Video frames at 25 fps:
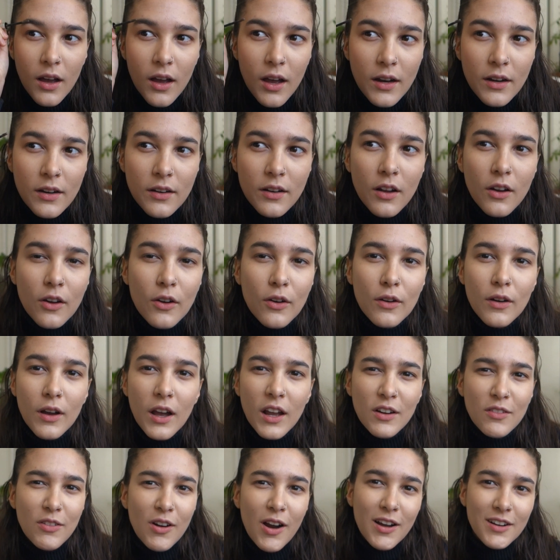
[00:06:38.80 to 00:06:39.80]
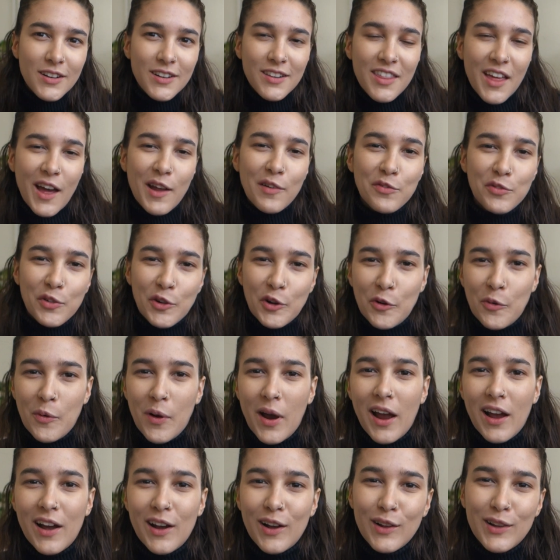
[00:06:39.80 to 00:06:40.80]
I don't know, I rocked that for a
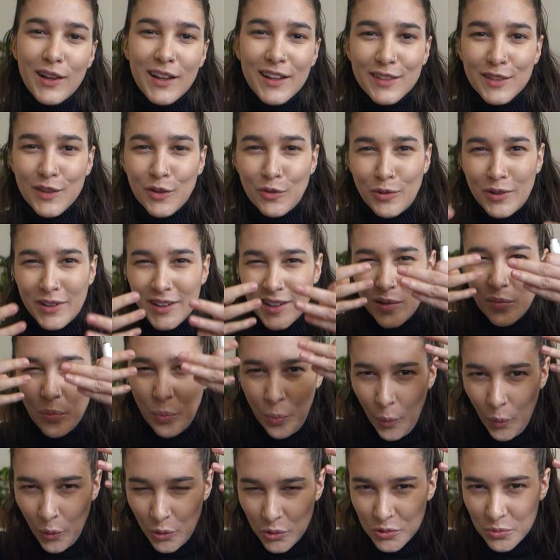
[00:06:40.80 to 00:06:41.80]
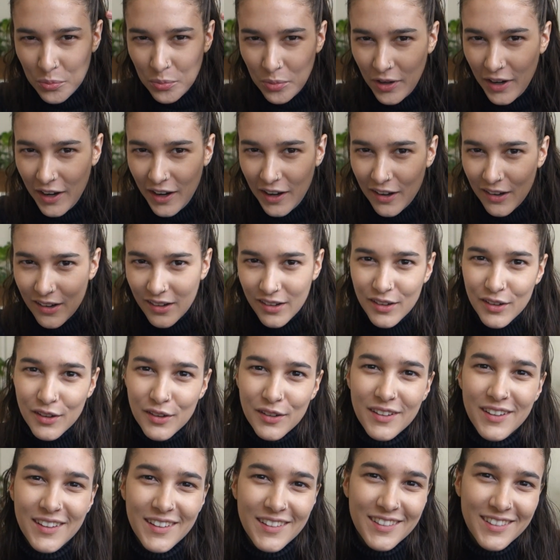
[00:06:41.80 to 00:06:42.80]
while, like the really bold
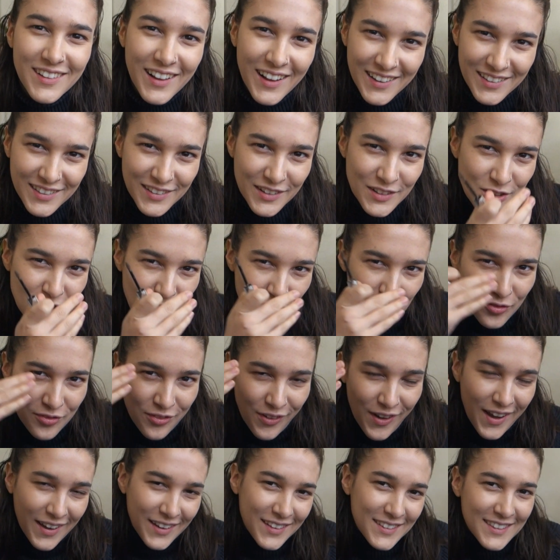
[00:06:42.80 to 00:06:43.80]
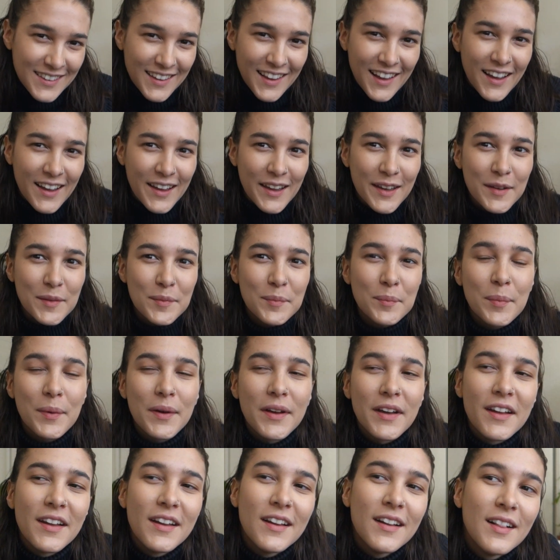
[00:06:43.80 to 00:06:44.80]
brow and like the defined line,
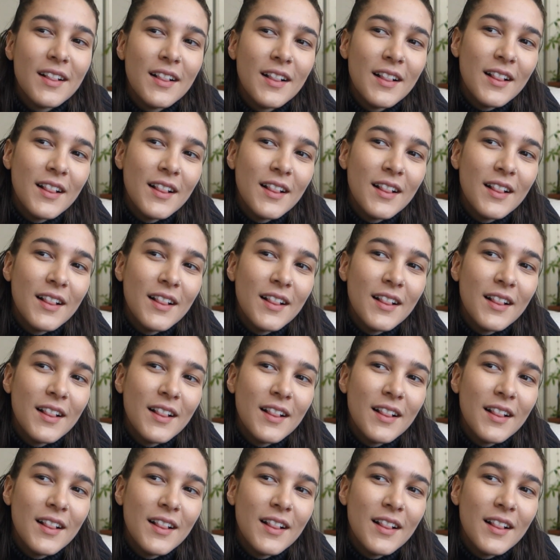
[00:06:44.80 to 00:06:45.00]
but